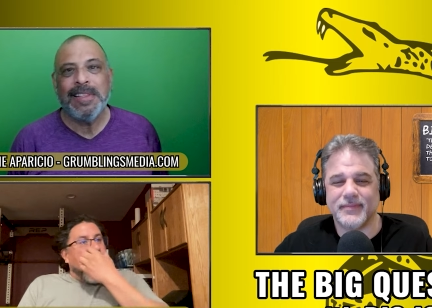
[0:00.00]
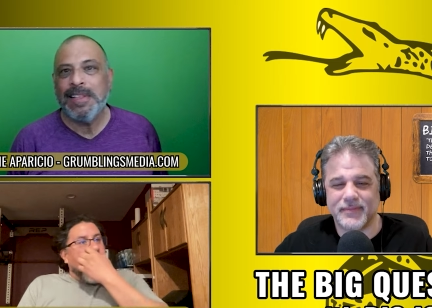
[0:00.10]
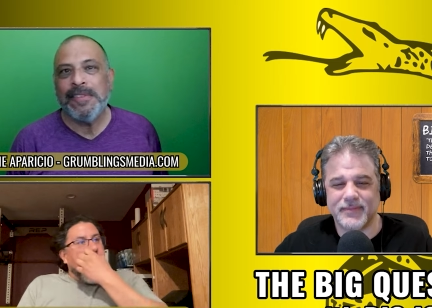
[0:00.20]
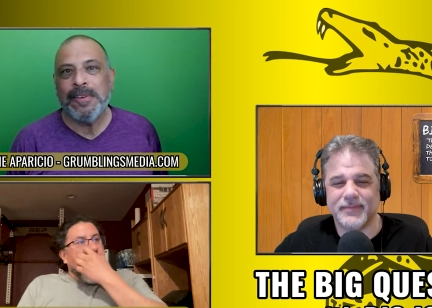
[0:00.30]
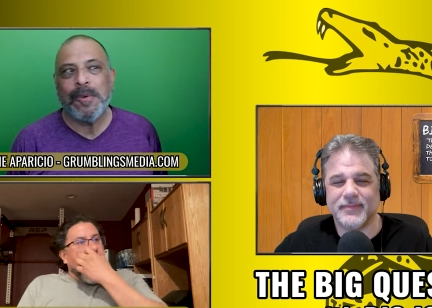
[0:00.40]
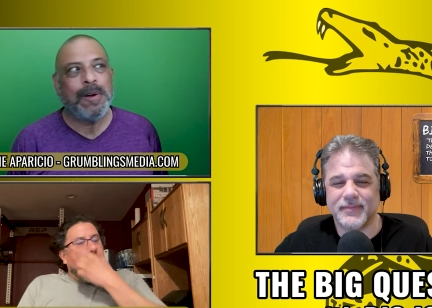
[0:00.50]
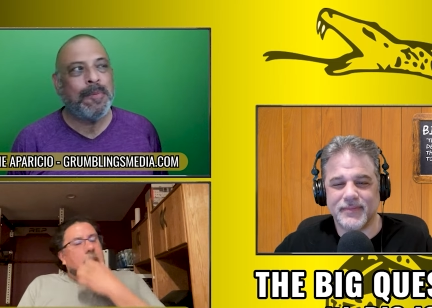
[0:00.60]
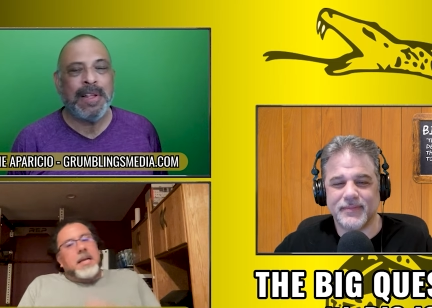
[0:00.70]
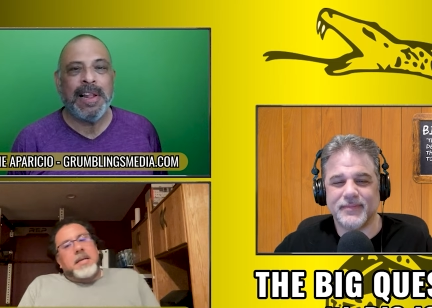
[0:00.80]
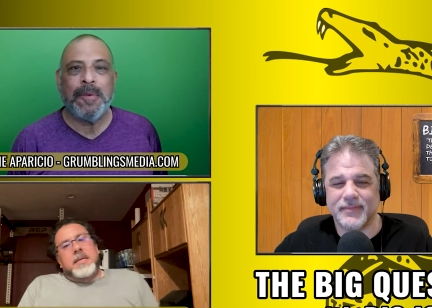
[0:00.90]
Speaker 1: he's
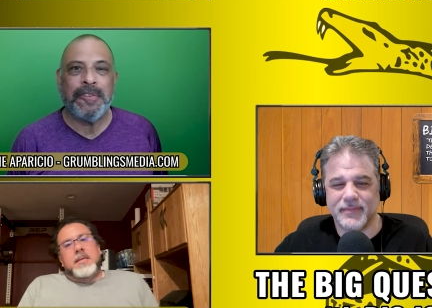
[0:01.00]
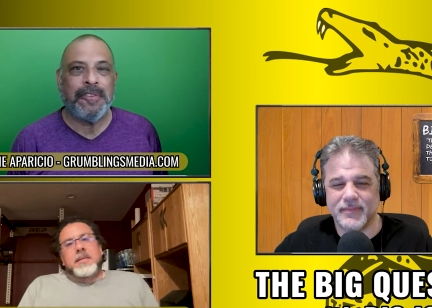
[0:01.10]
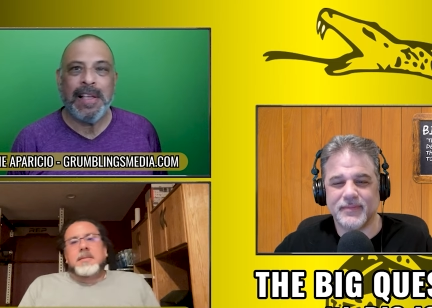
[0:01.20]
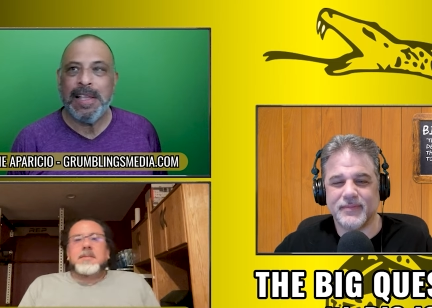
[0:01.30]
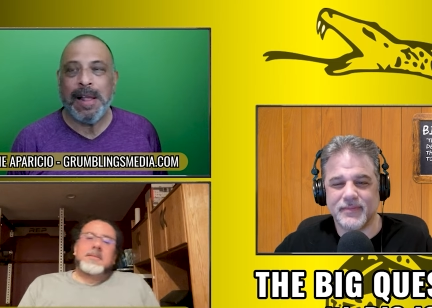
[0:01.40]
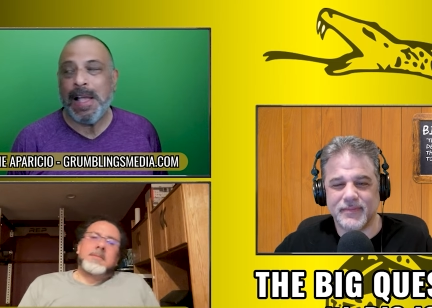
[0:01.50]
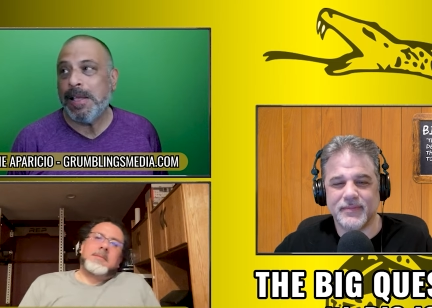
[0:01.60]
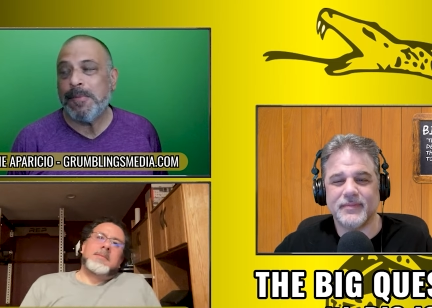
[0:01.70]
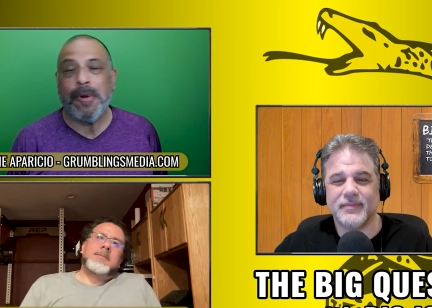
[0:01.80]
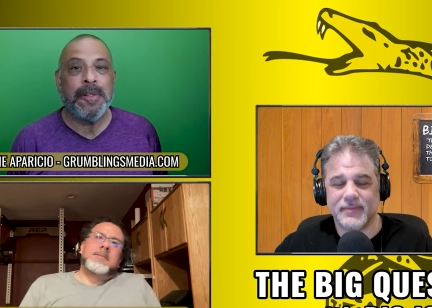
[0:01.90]
incredible at how he shot. I, I,
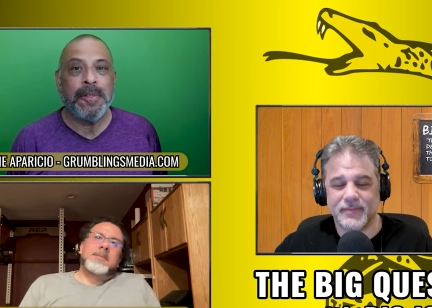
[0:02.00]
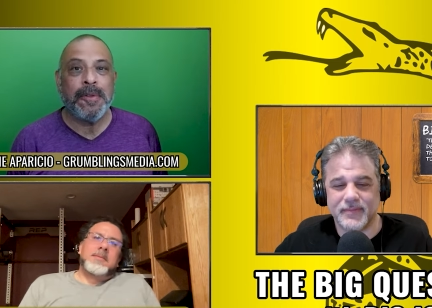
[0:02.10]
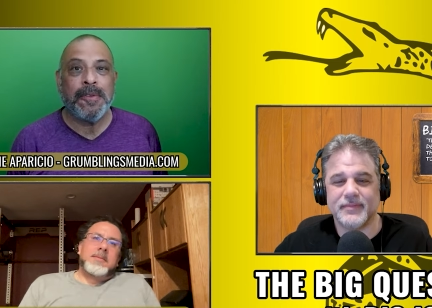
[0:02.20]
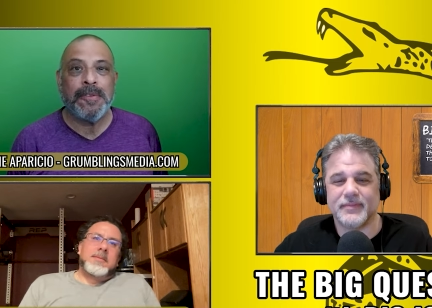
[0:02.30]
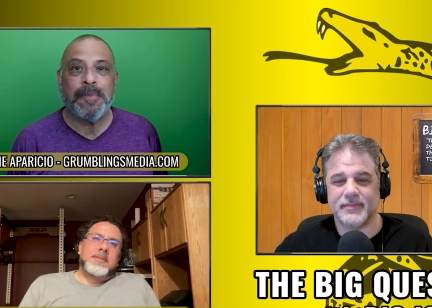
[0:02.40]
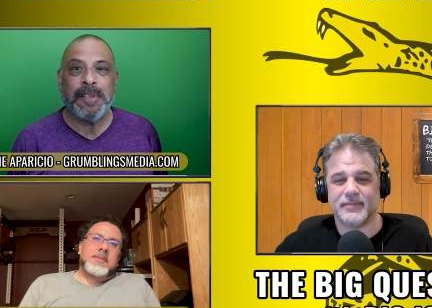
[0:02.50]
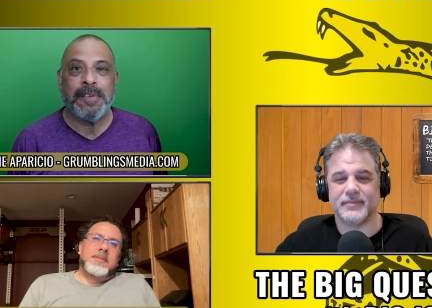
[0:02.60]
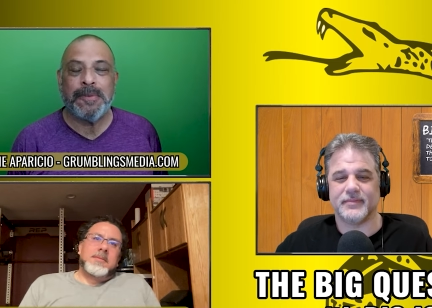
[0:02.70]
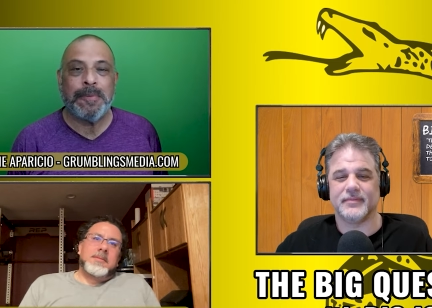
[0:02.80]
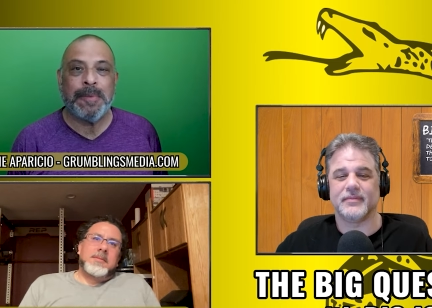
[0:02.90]
could probably learn some
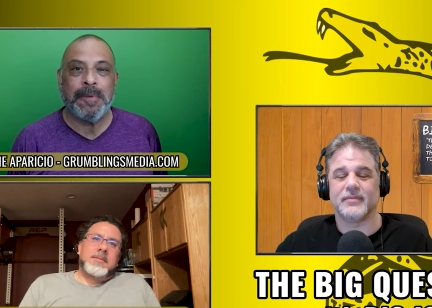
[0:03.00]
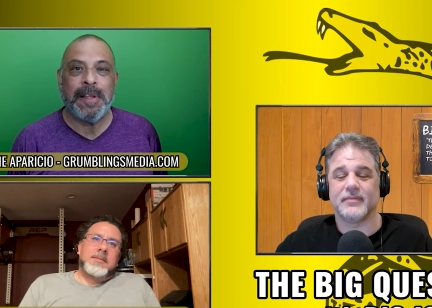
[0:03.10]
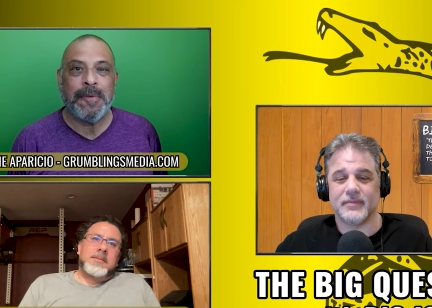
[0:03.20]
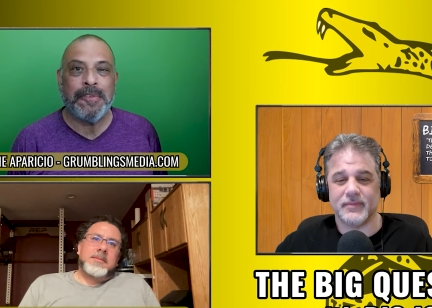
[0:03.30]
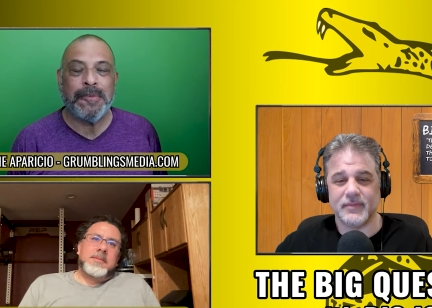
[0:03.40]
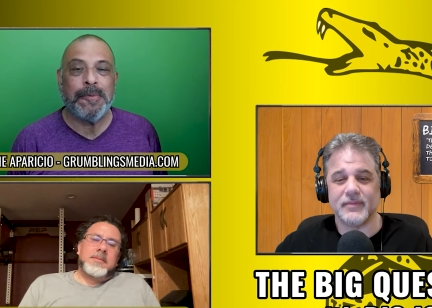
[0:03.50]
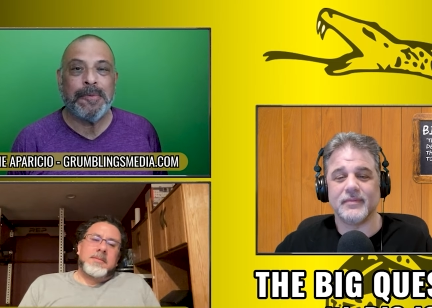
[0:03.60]
things from him on how he hmm.